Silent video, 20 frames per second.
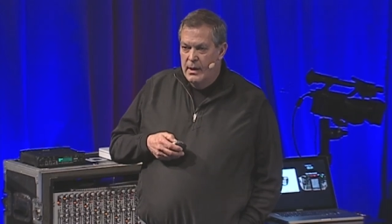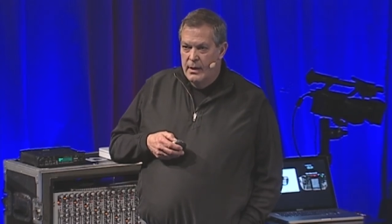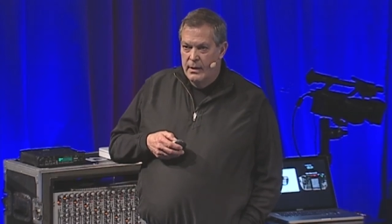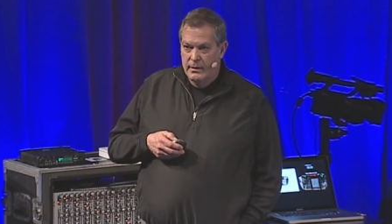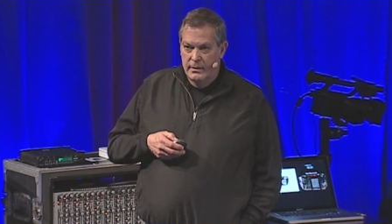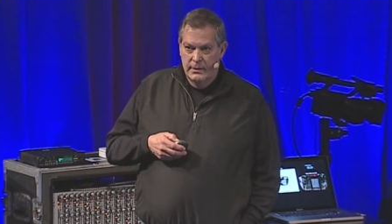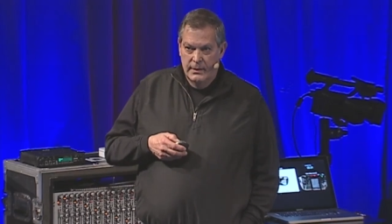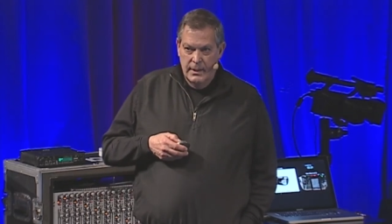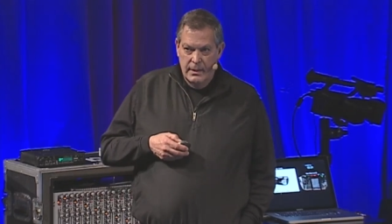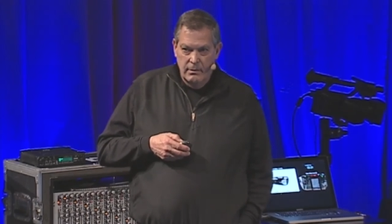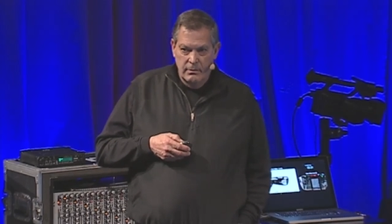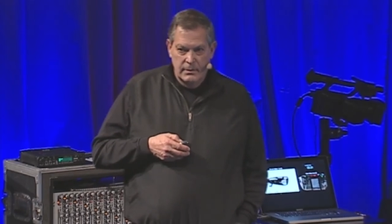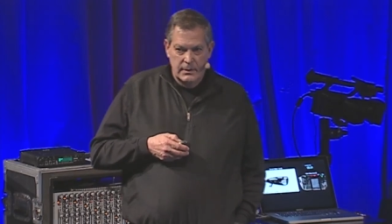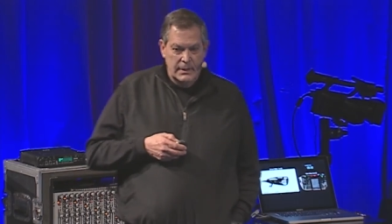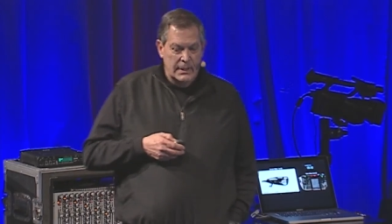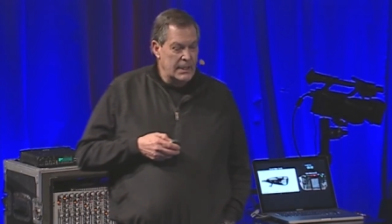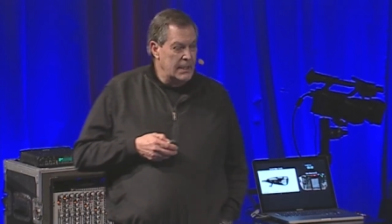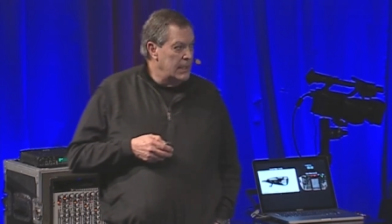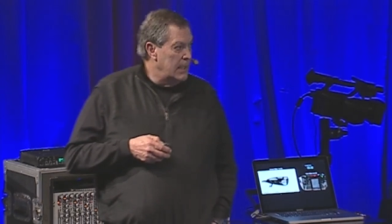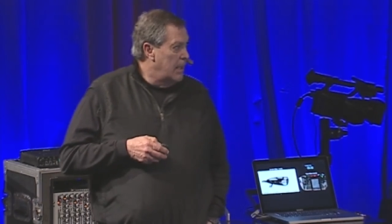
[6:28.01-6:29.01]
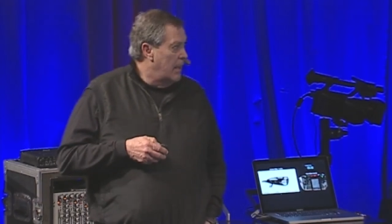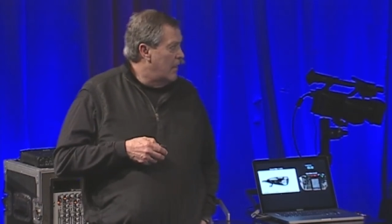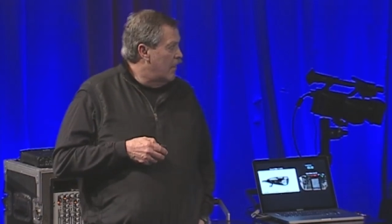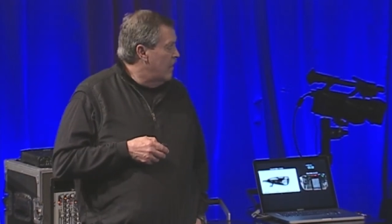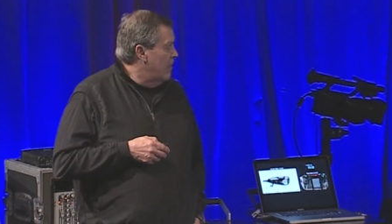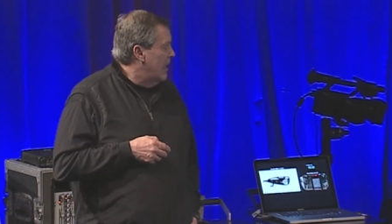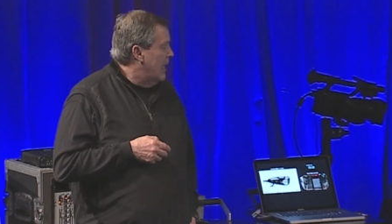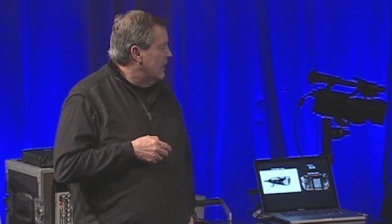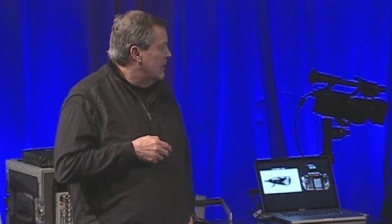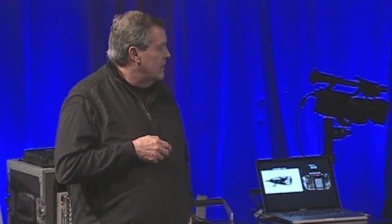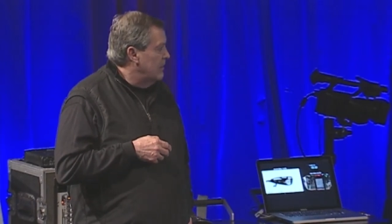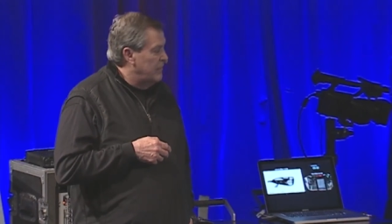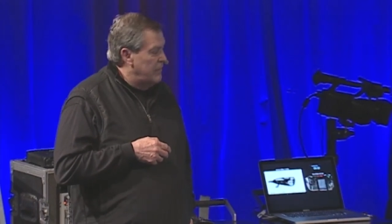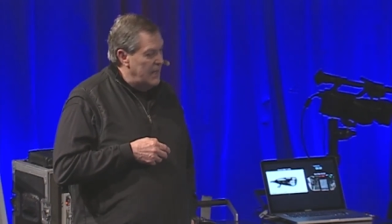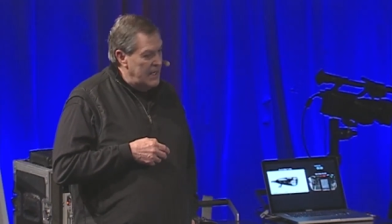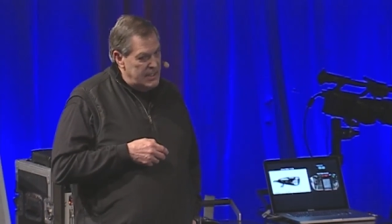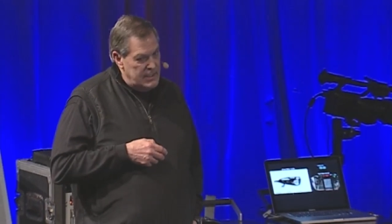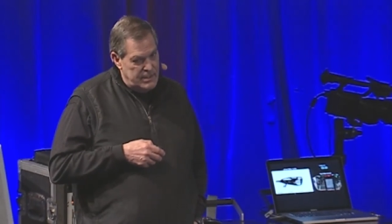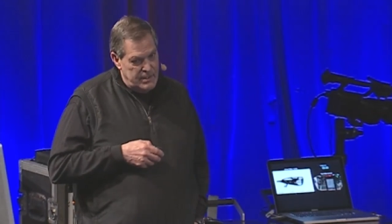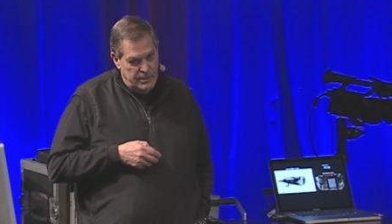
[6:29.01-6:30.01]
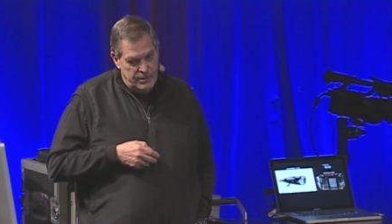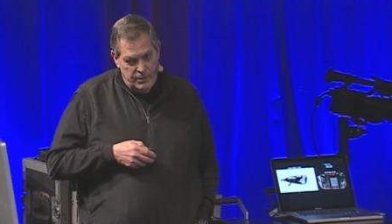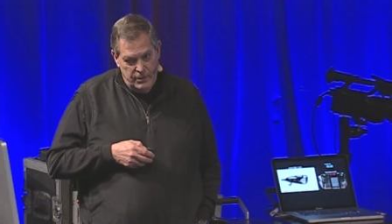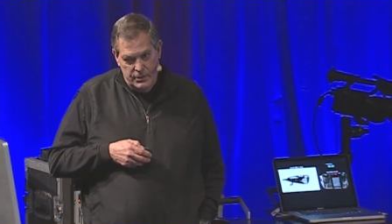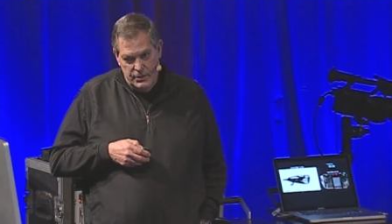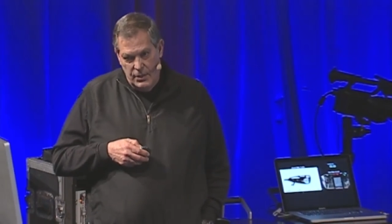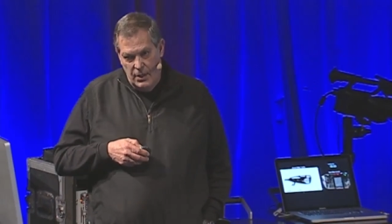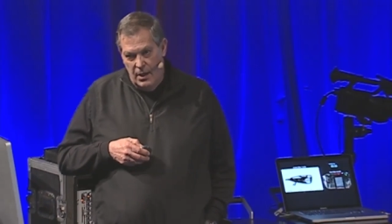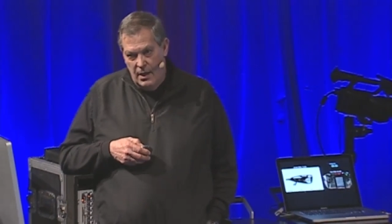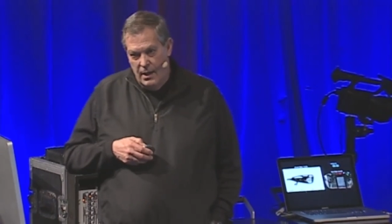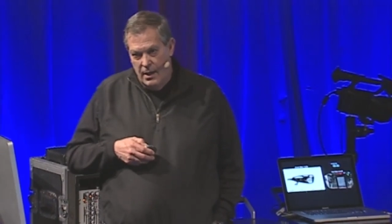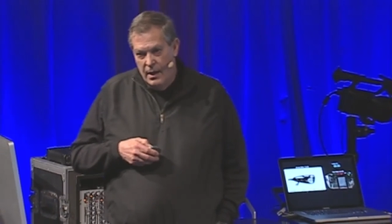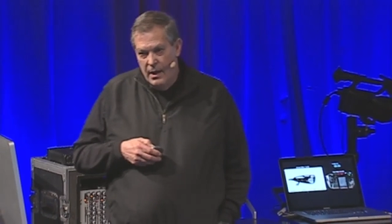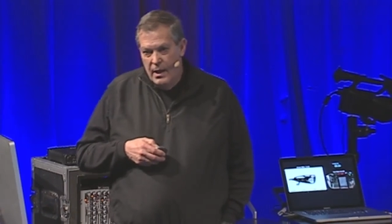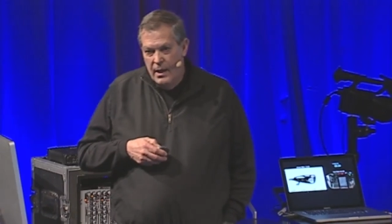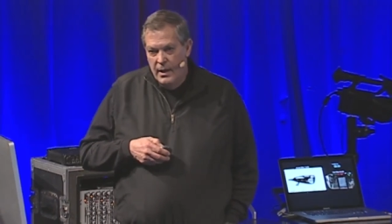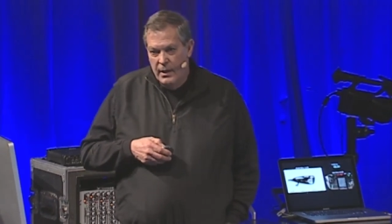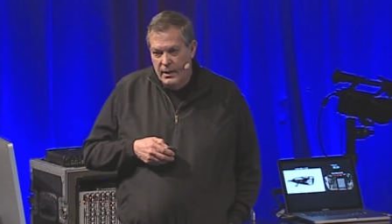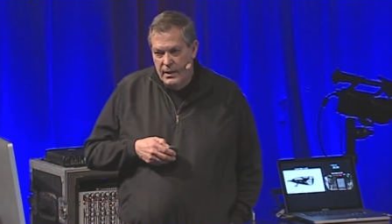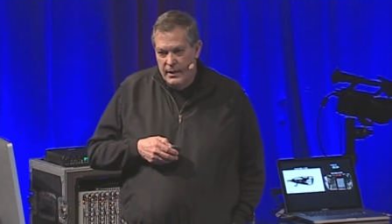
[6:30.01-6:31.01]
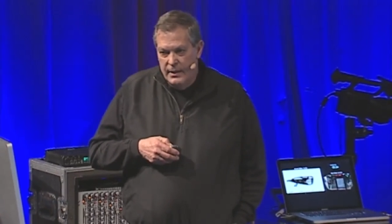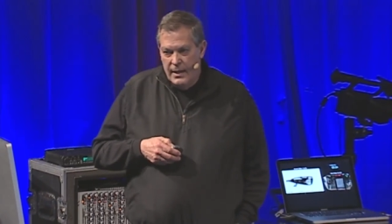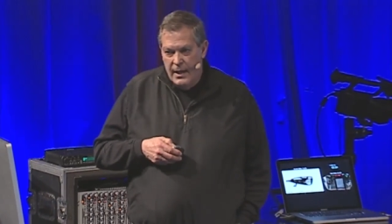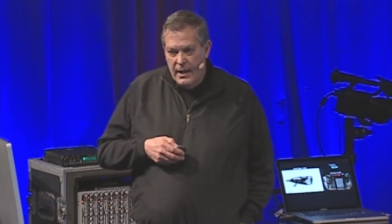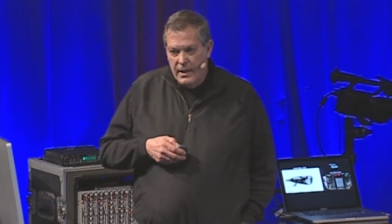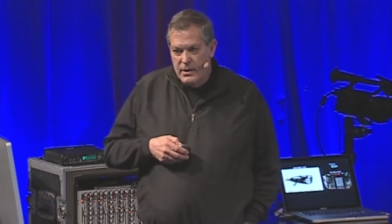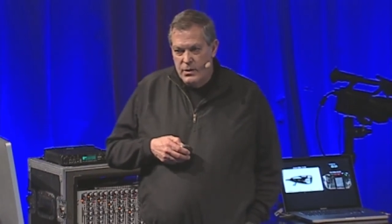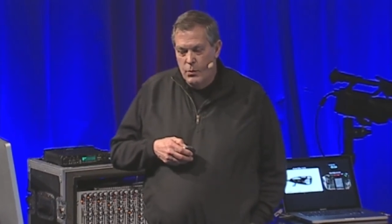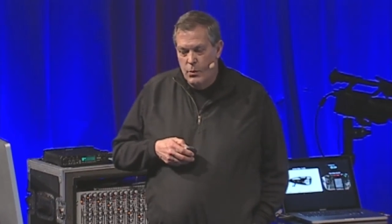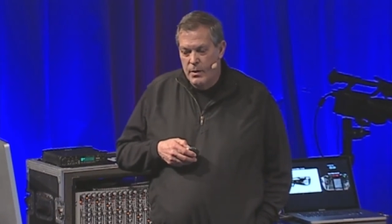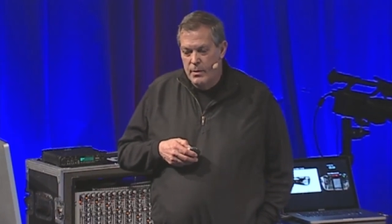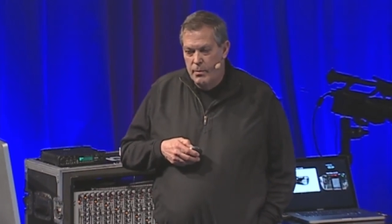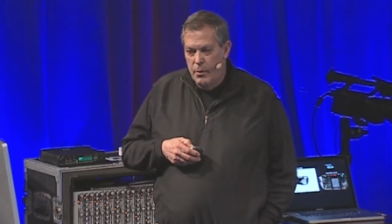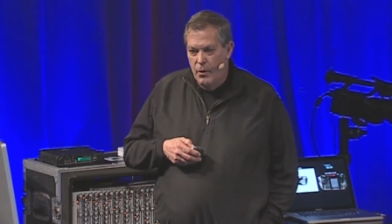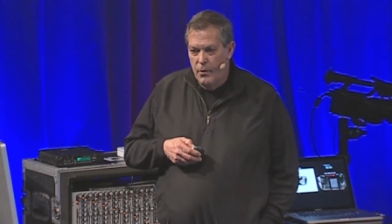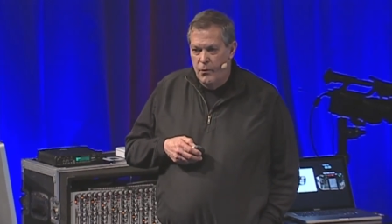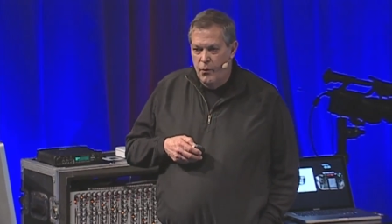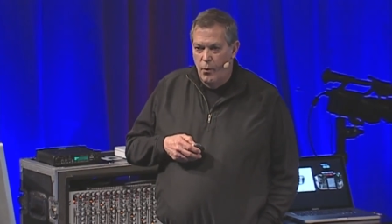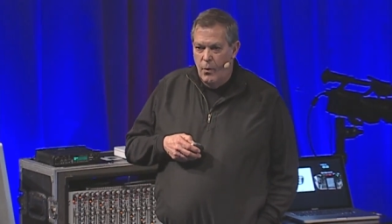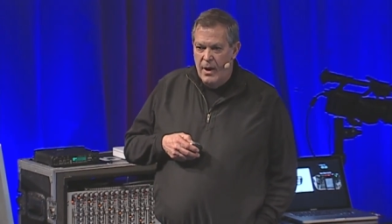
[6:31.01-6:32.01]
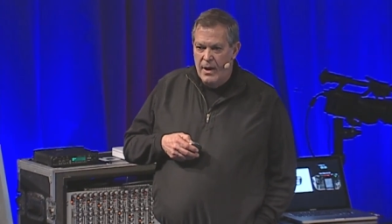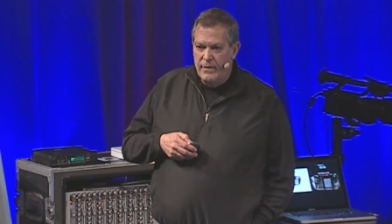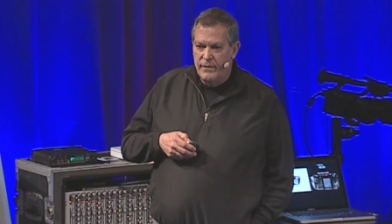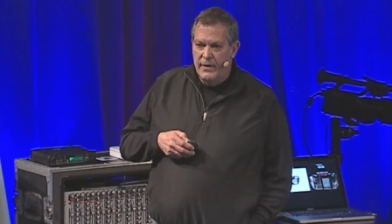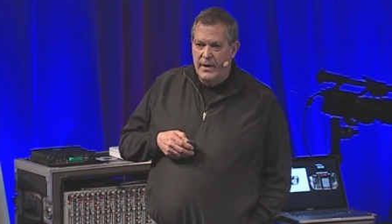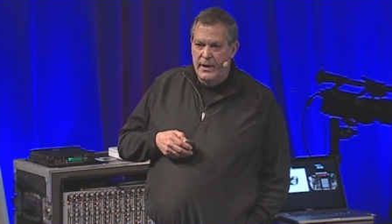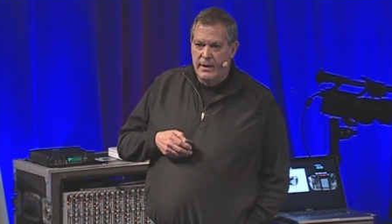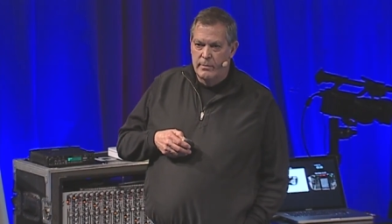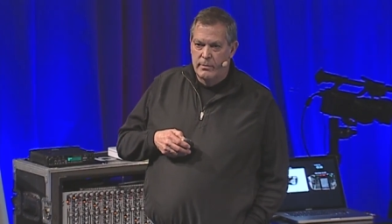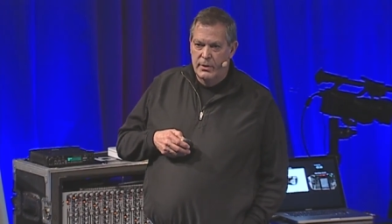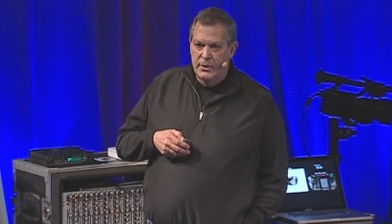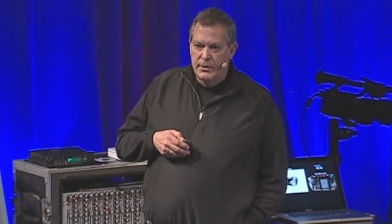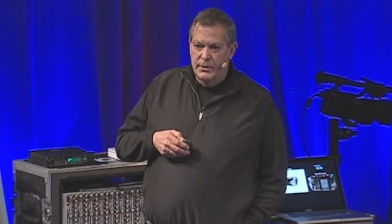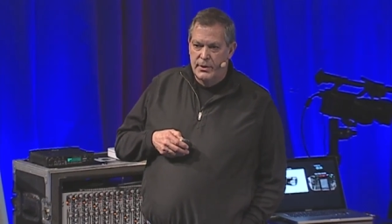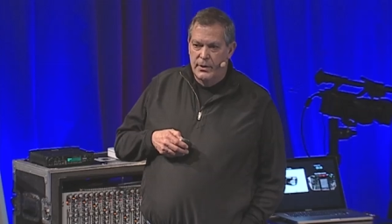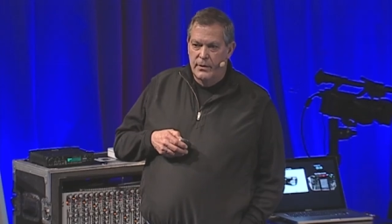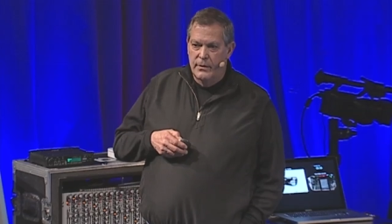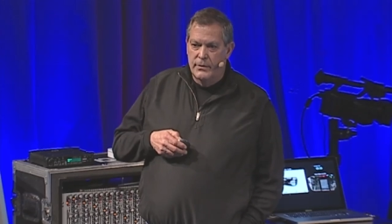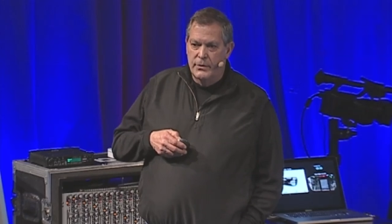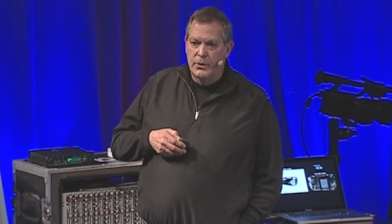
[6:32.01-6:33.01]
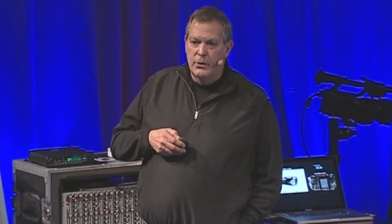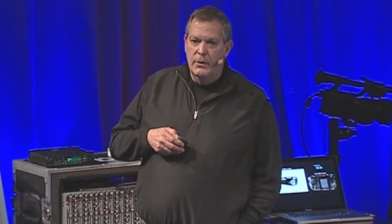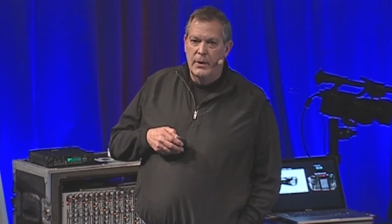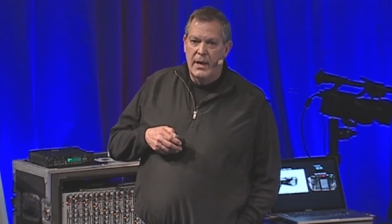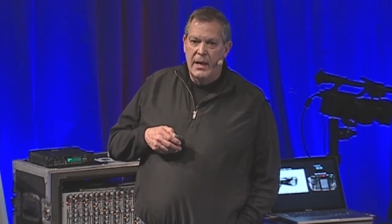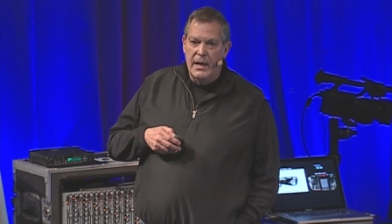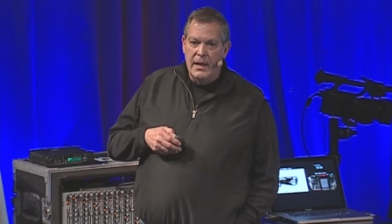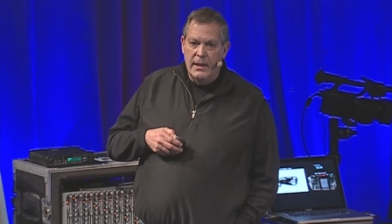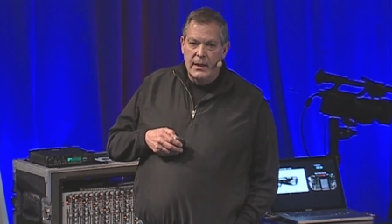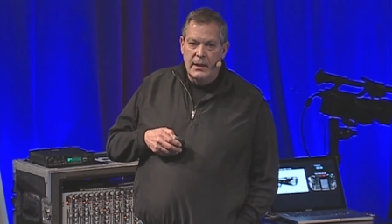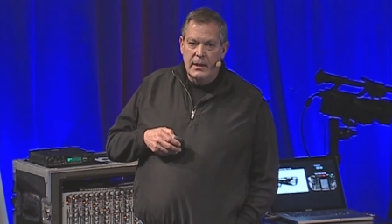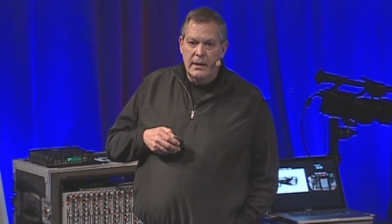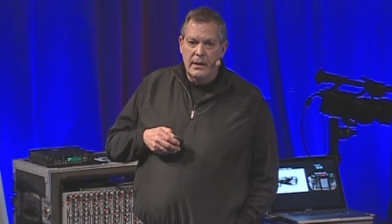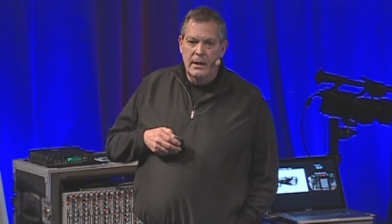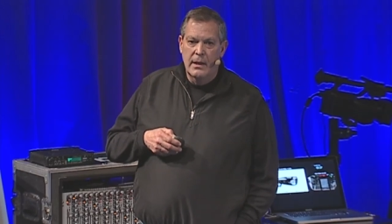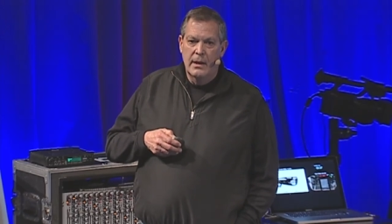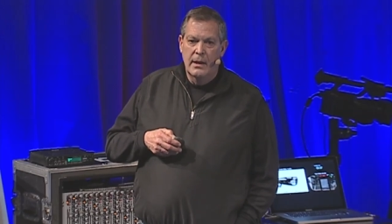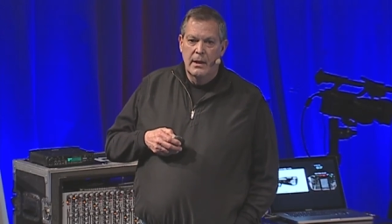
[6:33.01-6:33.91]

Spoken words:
Literally, that device that you saw connects with both Wi-Fi and Bluetooth to any